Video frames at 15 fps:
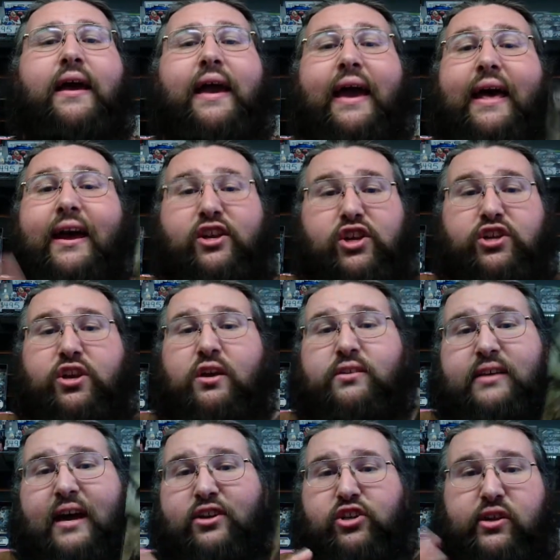It actually
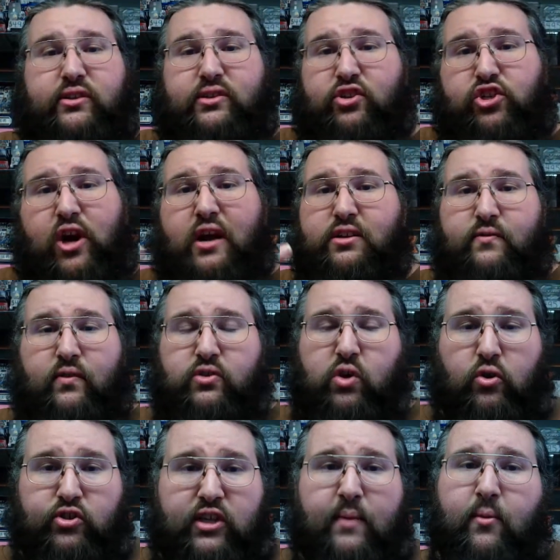turns out she's in charge of this
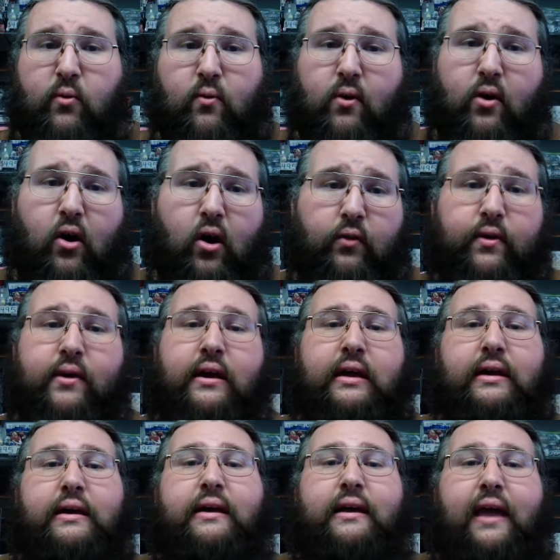whole demon world,
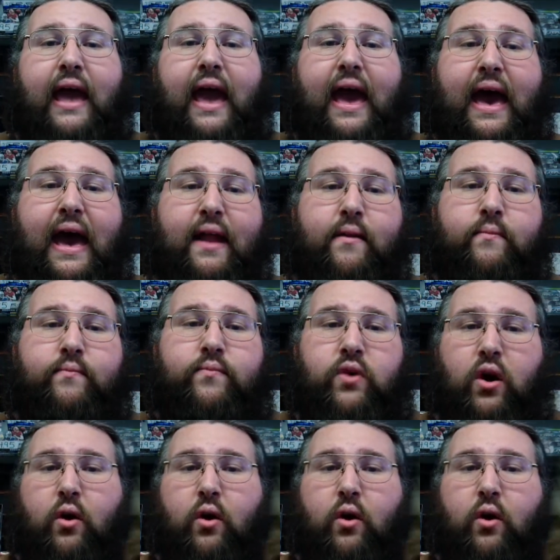and